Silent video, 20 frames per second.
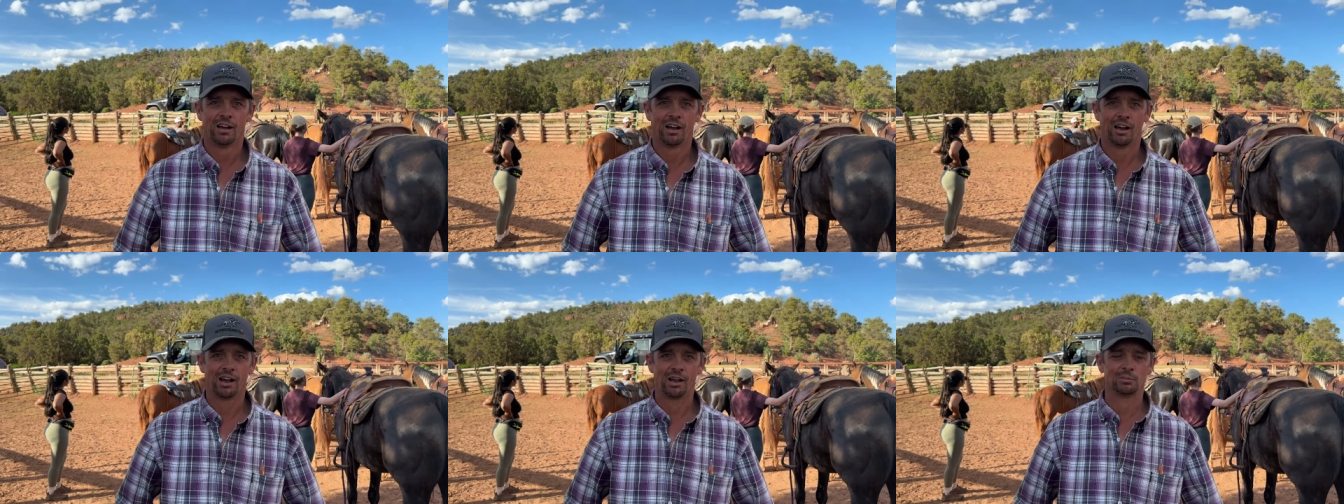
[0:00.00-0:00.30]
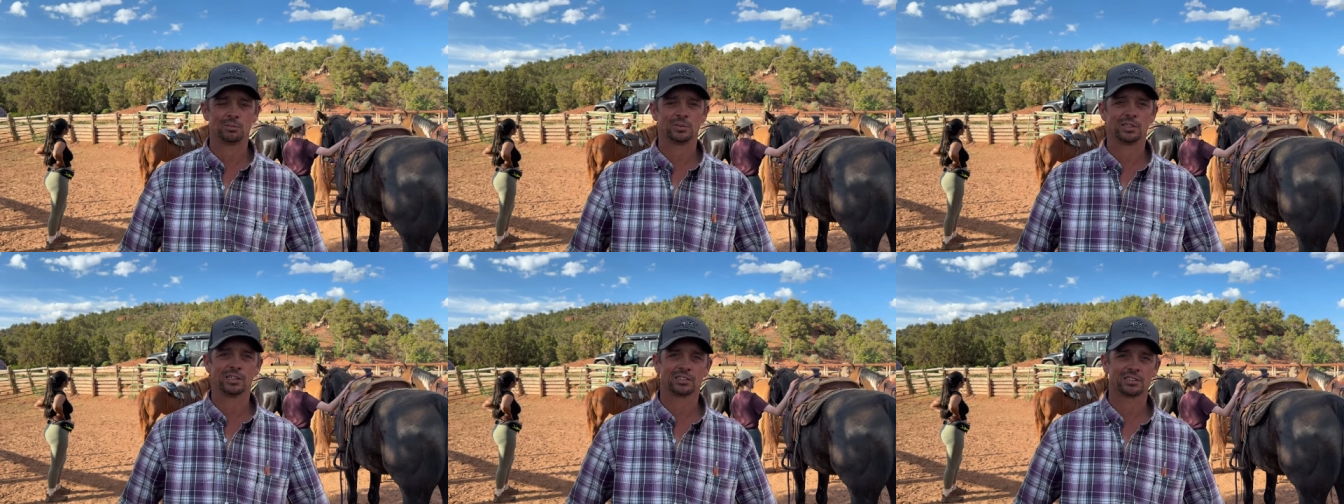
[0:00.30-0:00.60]
I'm
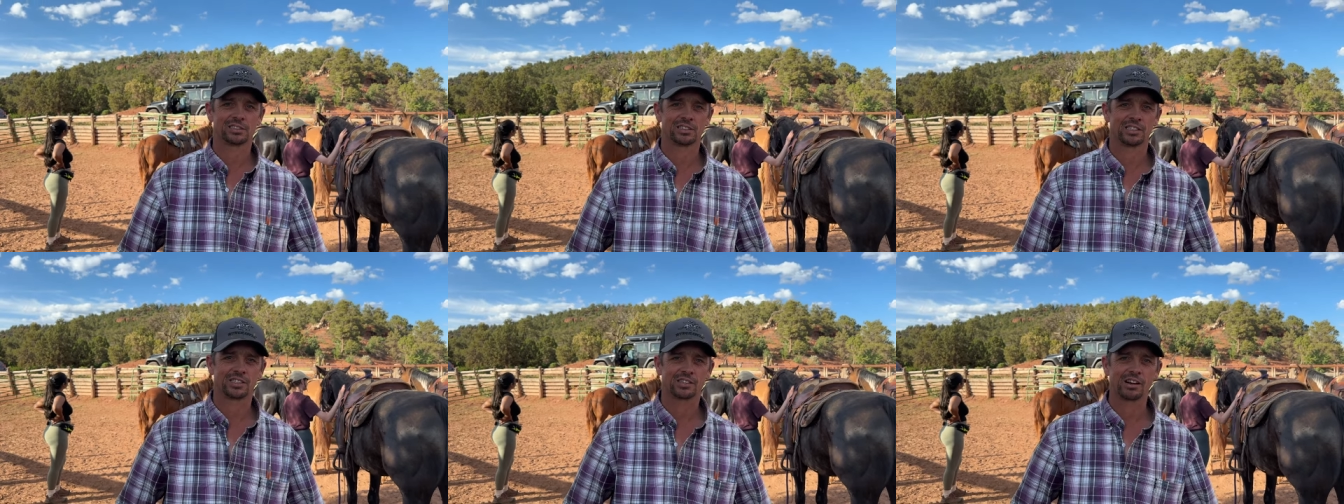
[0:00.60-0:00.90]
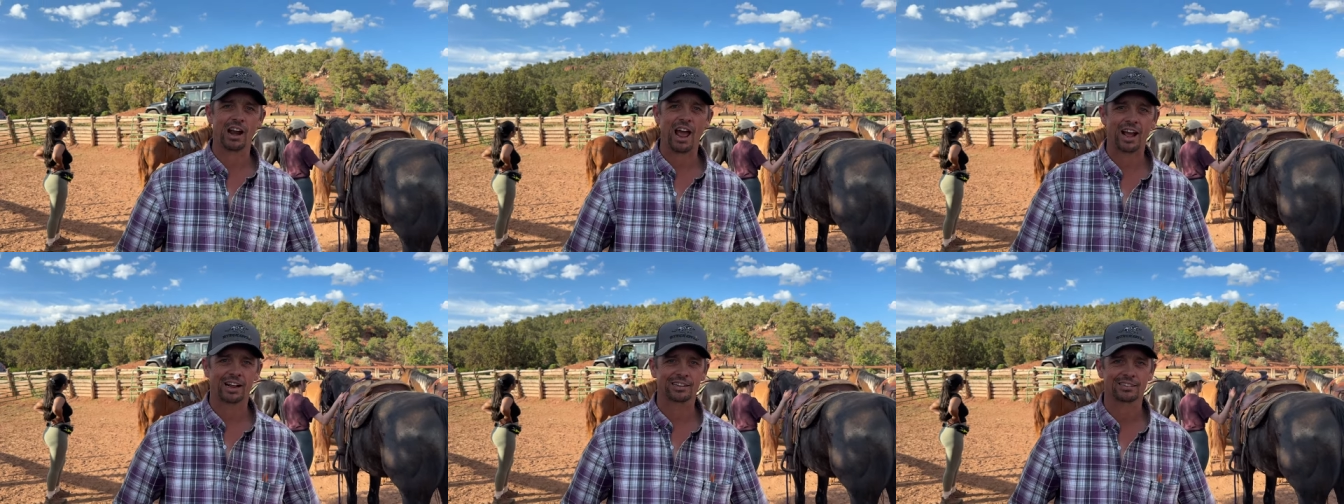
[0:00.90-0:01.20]
just
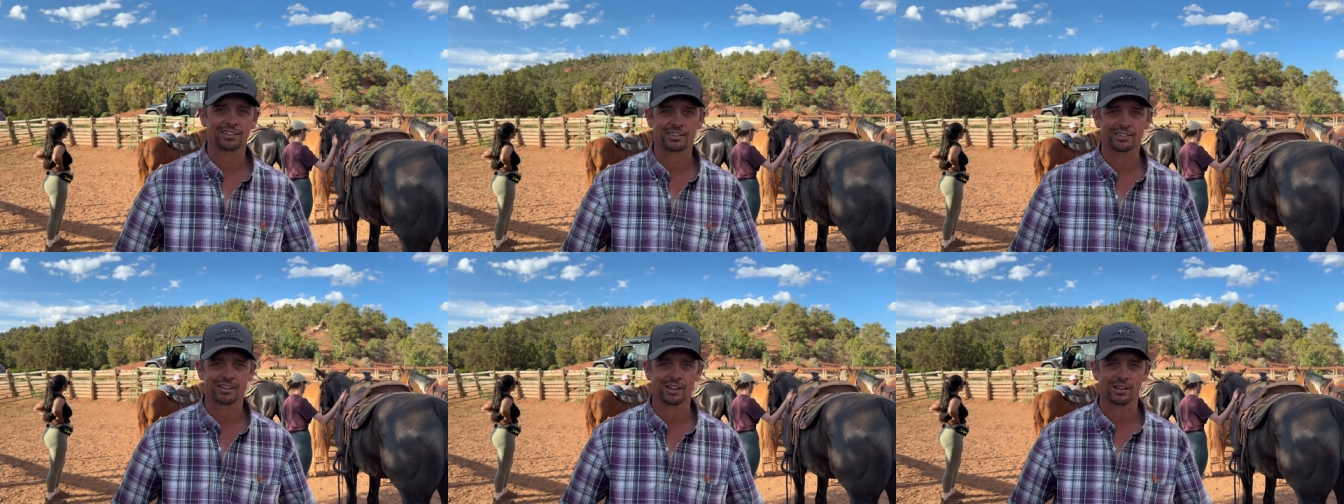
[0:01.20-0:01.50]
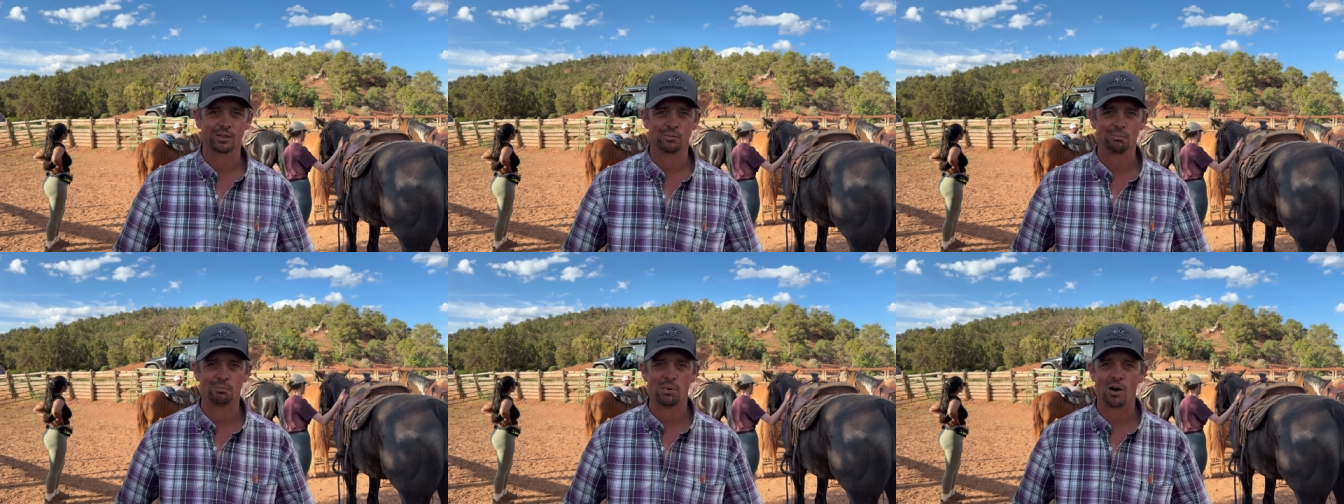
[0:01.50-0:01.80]
attracted to
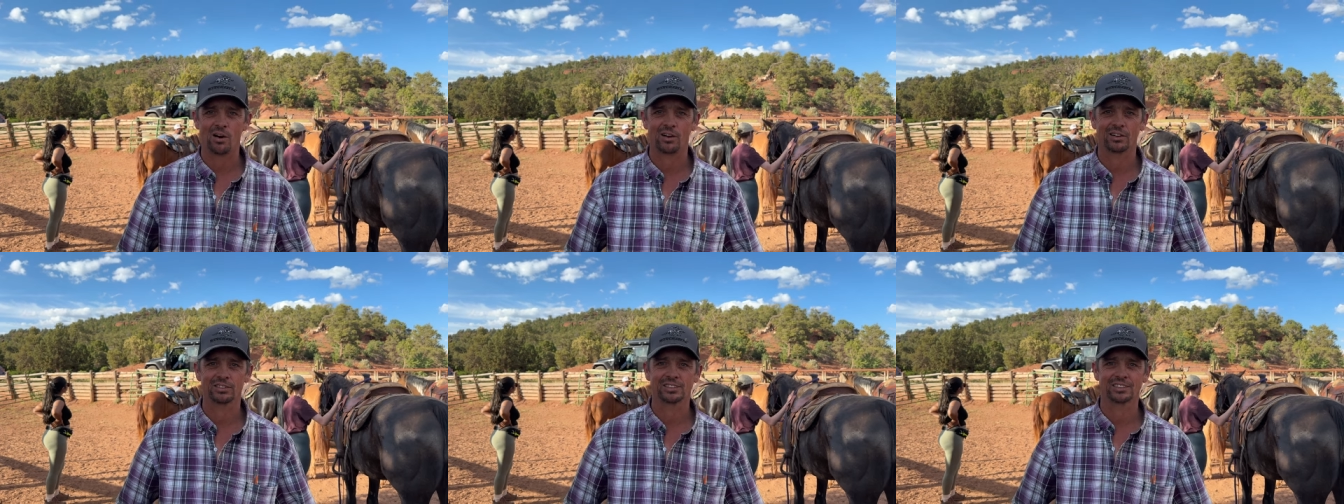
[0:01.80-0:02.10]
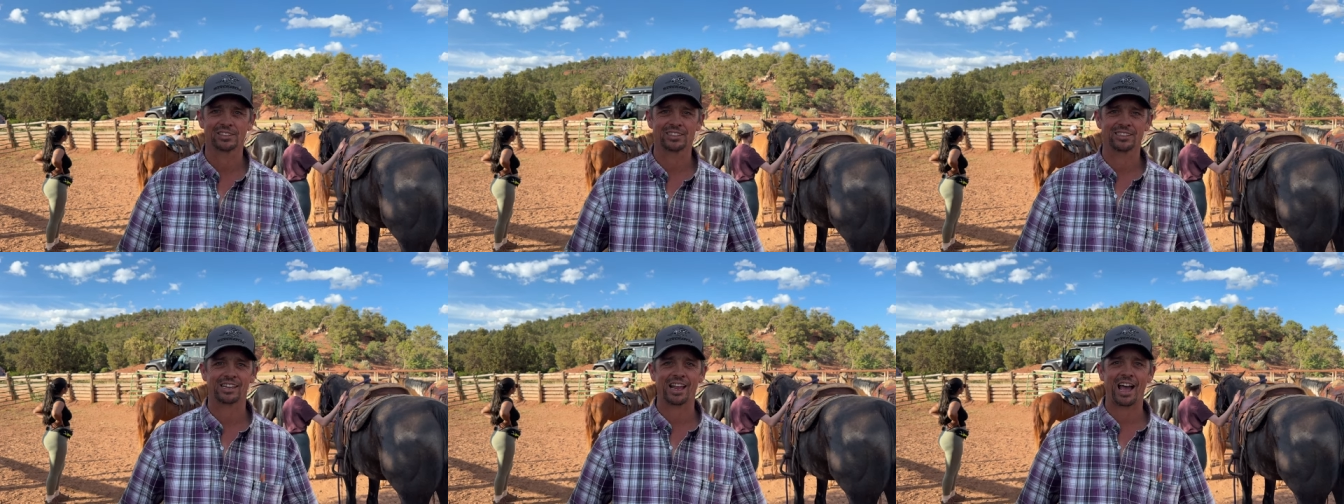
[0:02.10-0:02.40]
the bonds
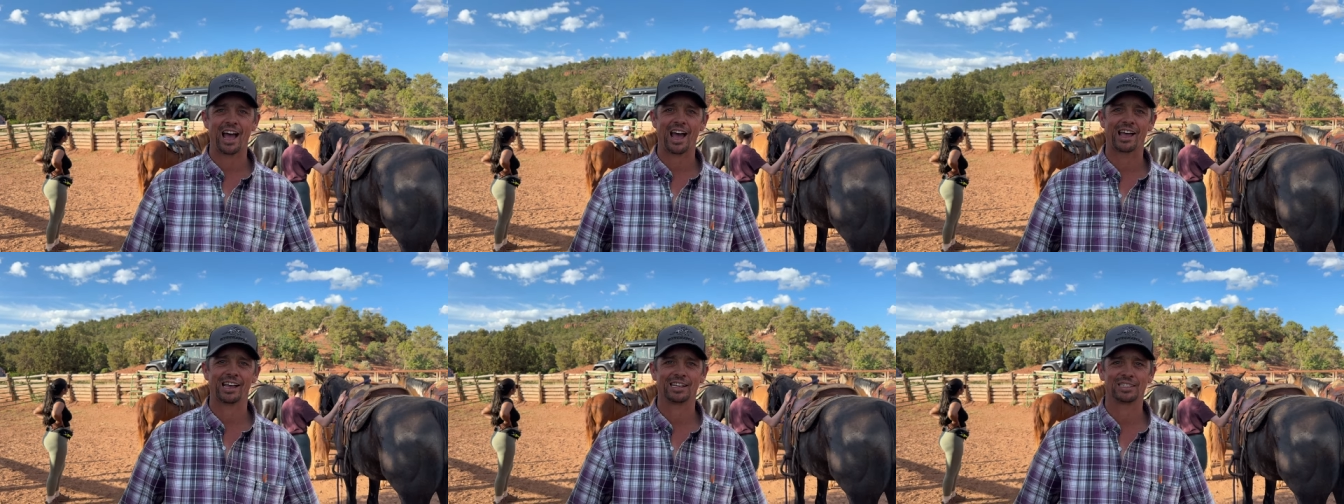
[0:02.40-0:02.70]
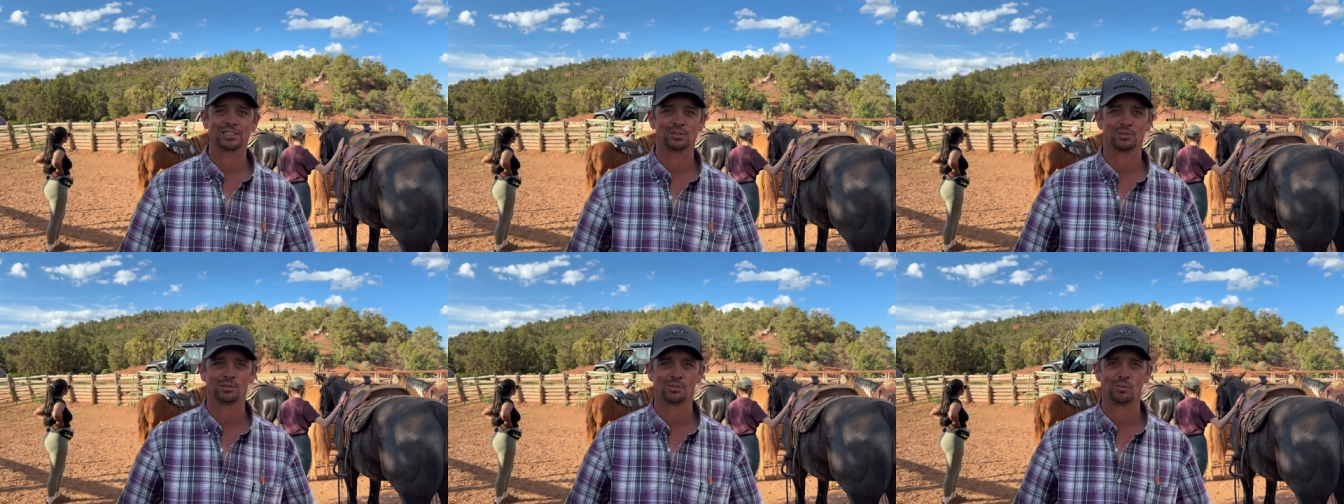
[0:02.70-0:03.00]
and
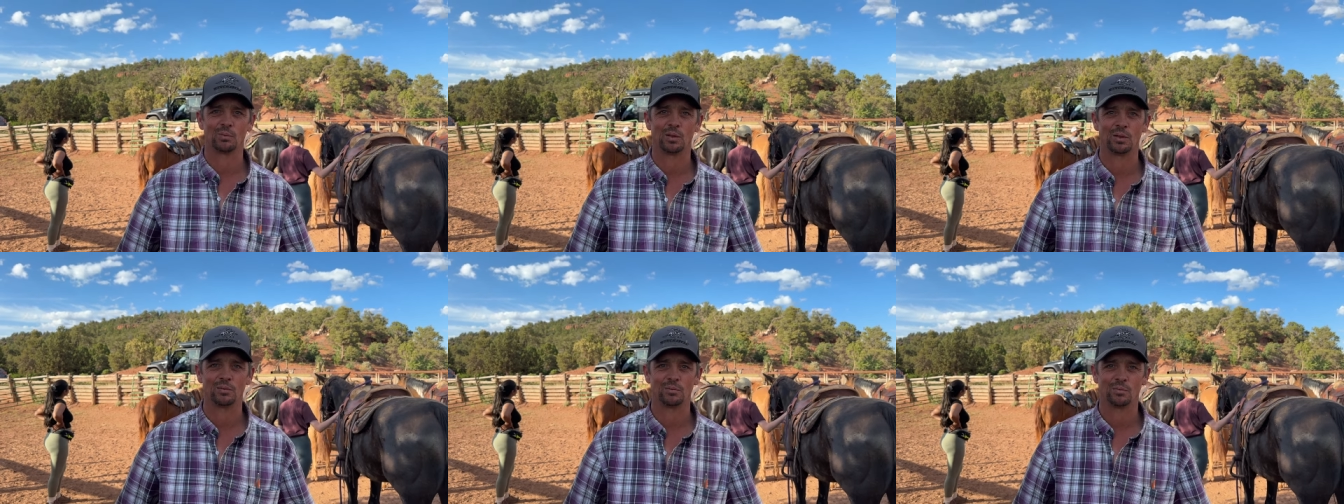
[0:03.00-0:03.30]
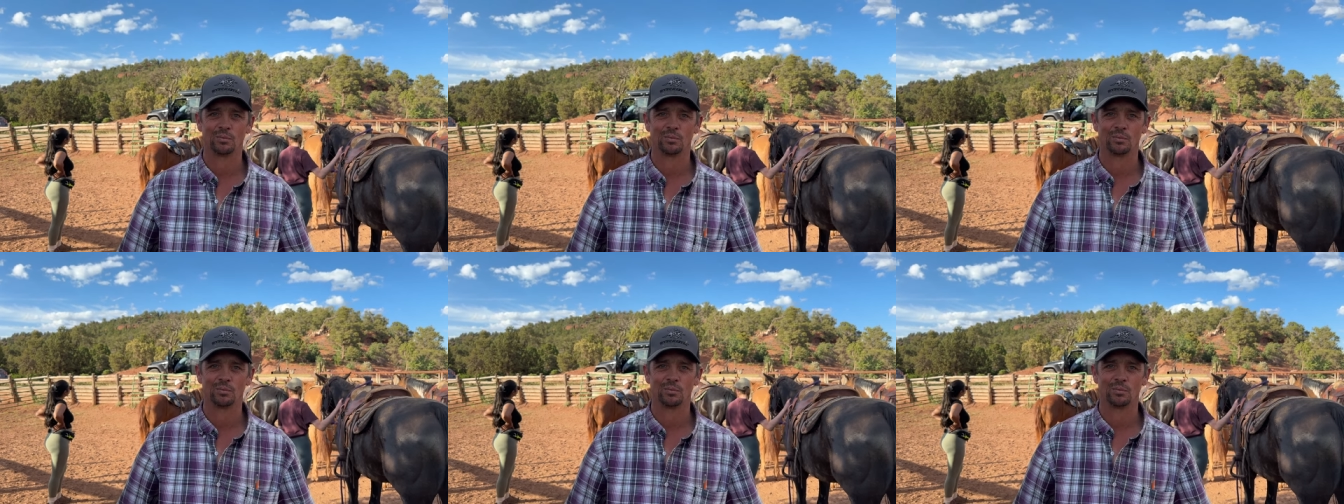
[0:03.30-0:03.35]
ties from the